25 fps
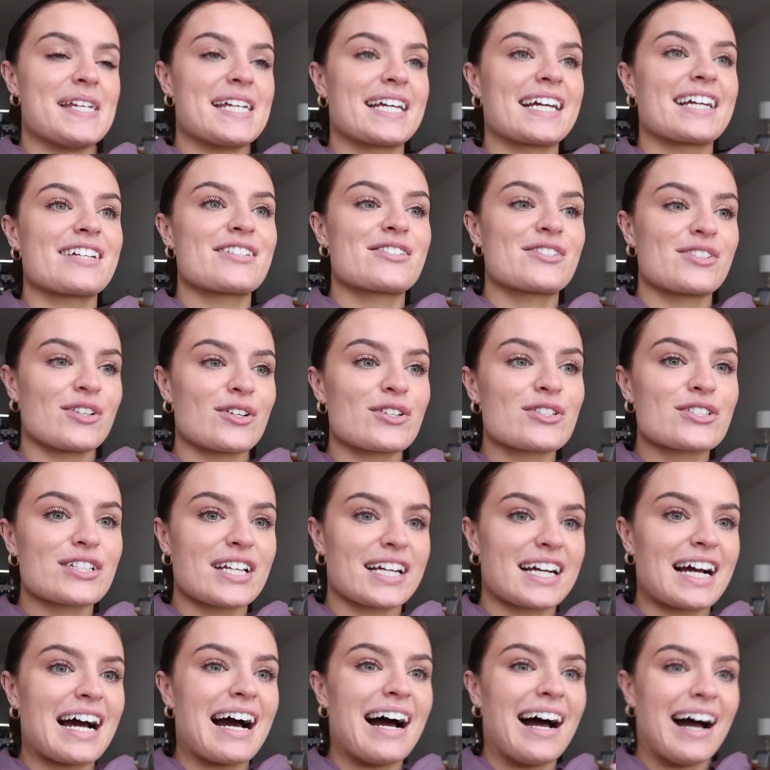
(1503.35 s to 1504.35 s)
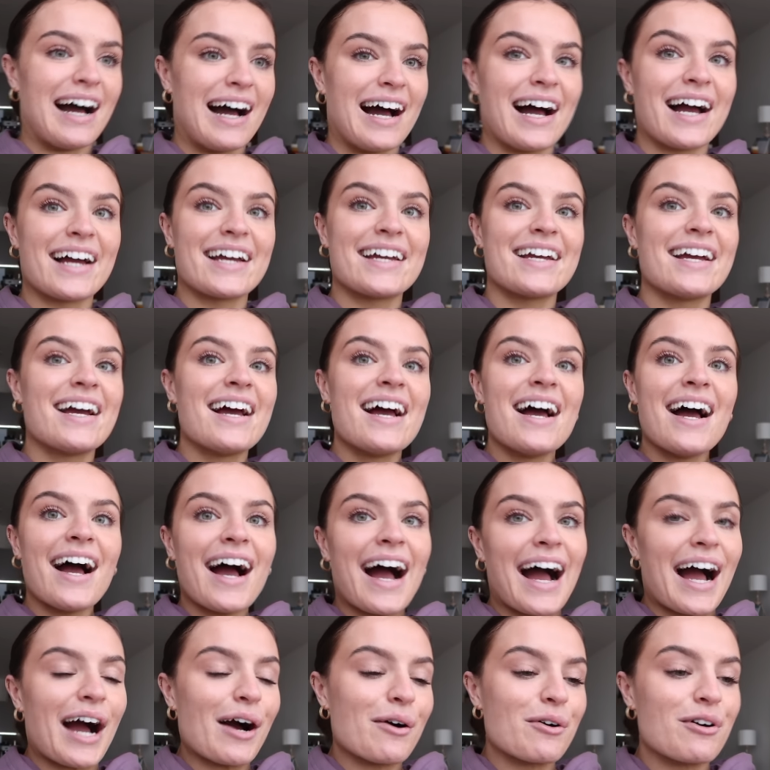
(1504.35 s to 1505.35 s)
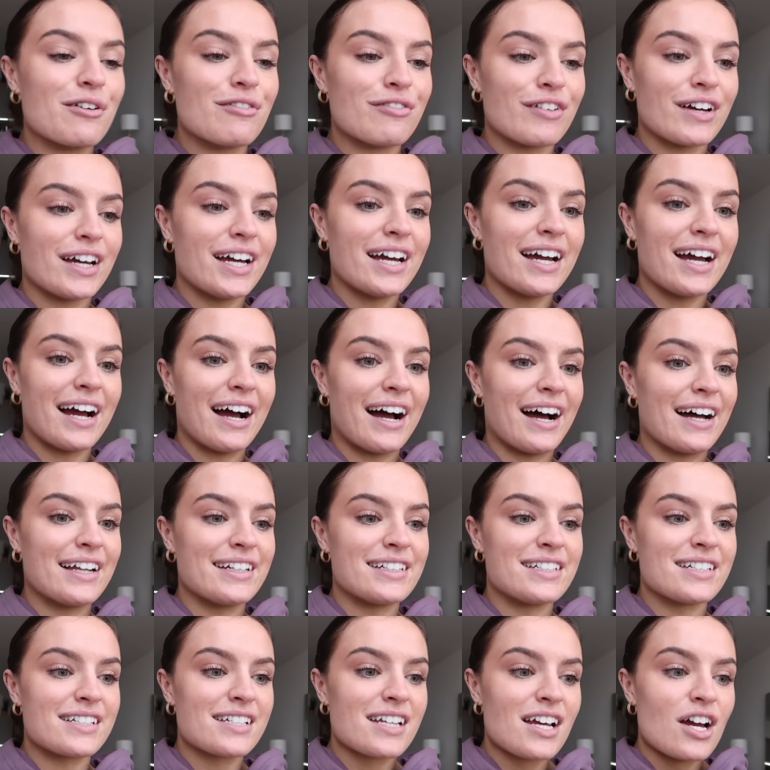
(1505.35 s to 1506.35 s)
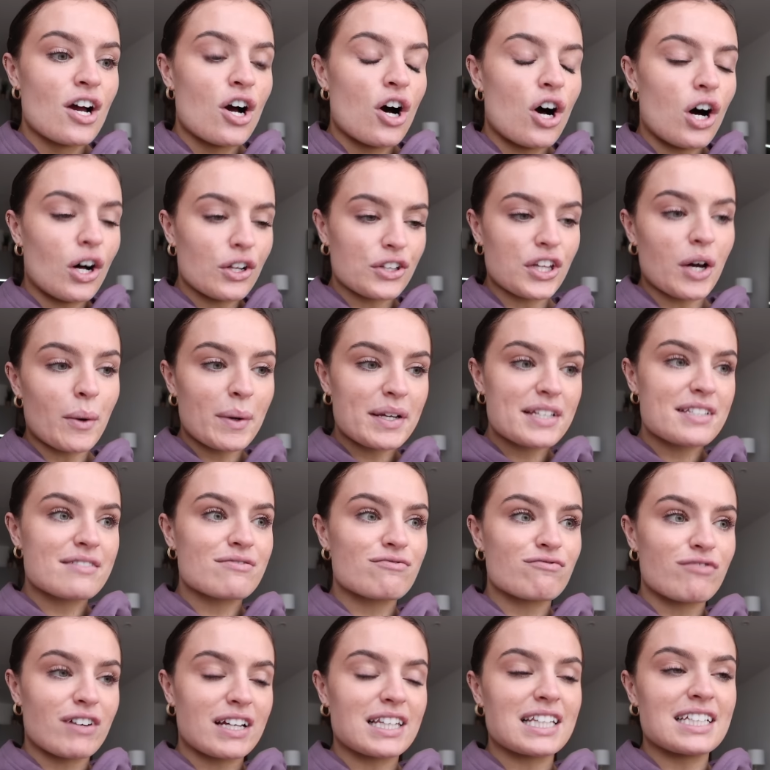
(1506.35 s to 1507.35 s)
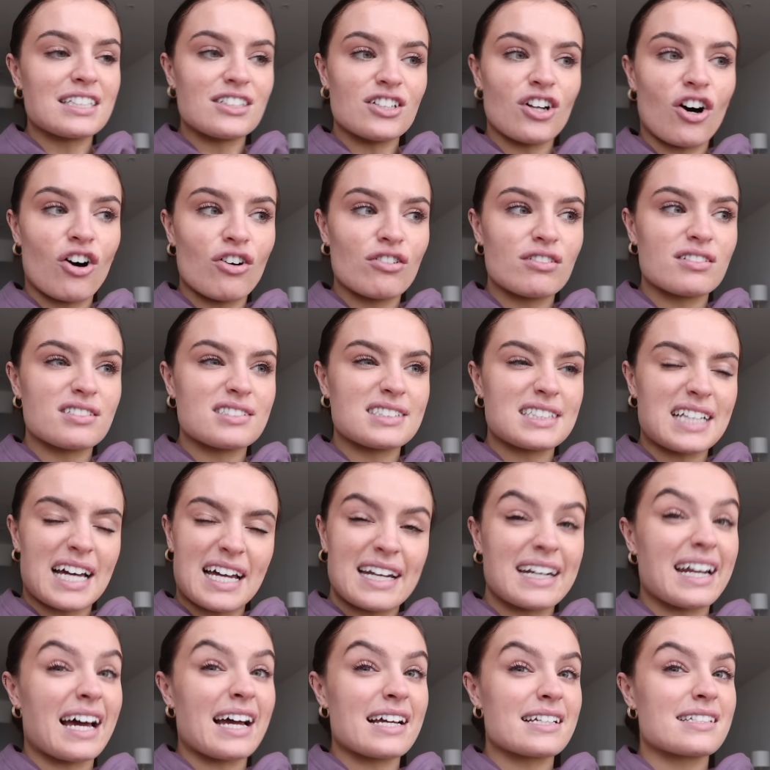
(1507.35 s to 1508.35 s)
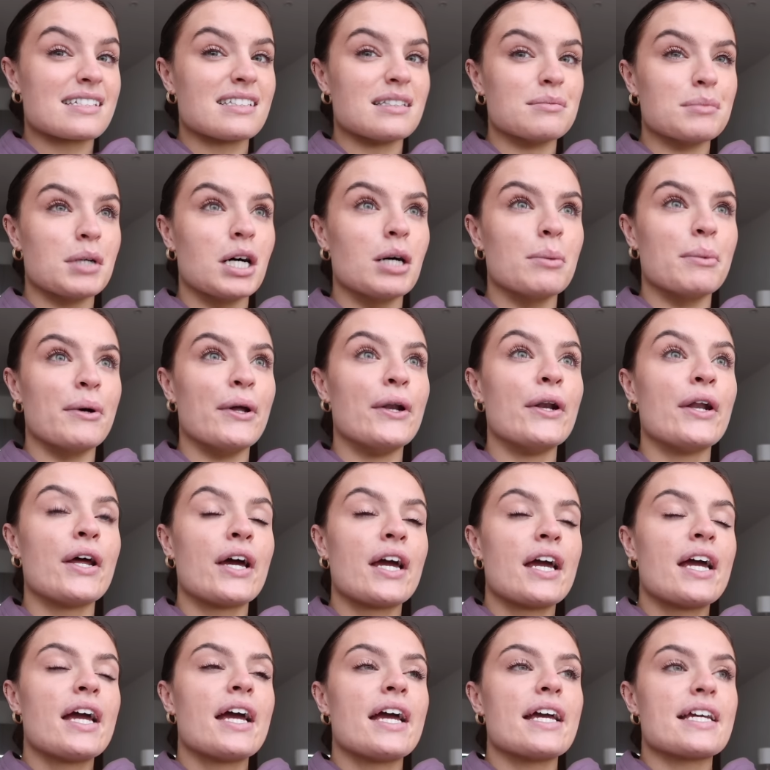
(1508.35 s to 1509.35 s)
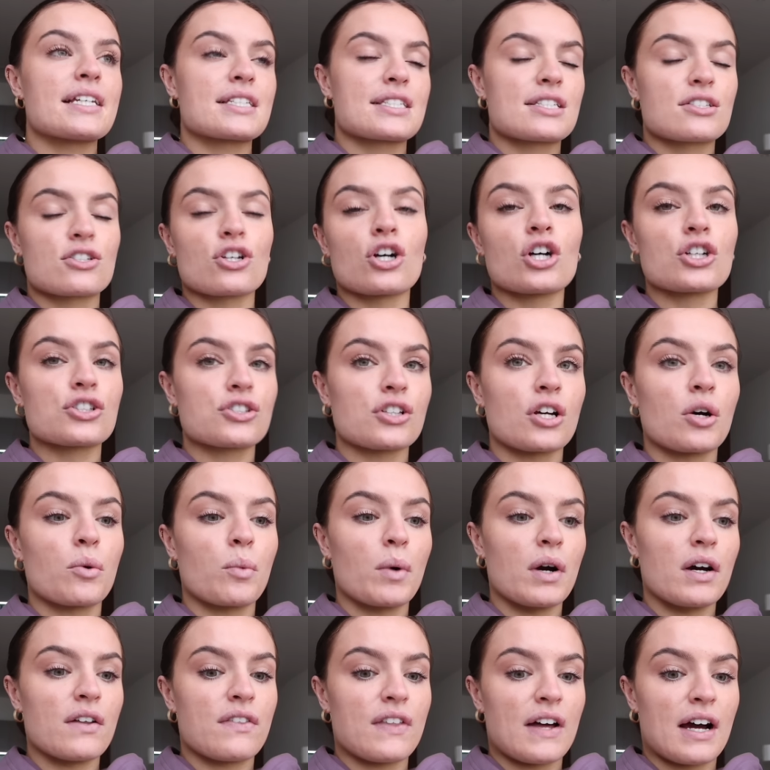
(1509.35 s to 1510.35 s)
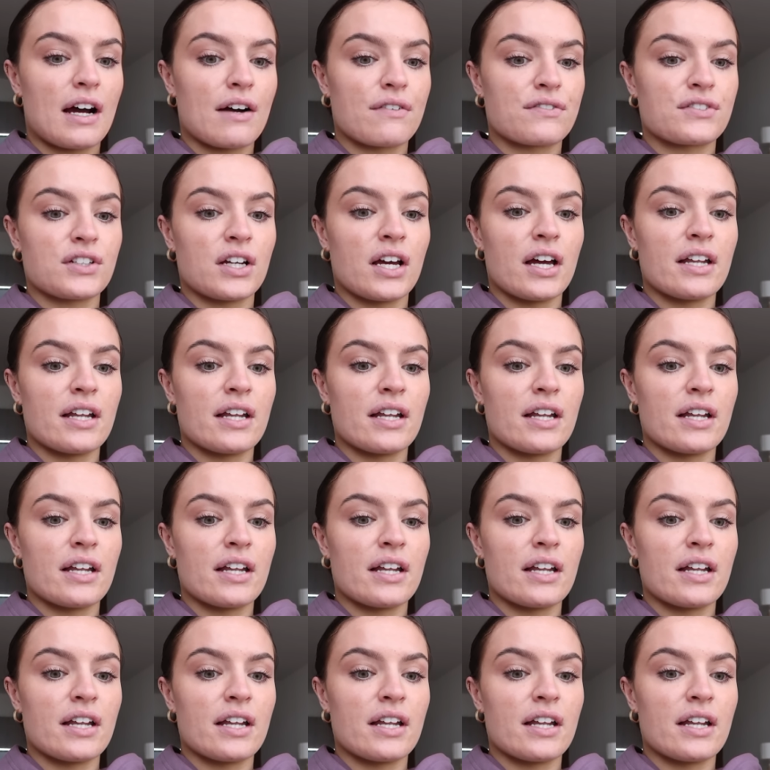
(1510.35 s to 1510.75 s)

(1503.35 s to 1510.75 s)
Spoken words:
You get such like a high out of it, and although it's really not that nice in the moment, it's so, so worth it after.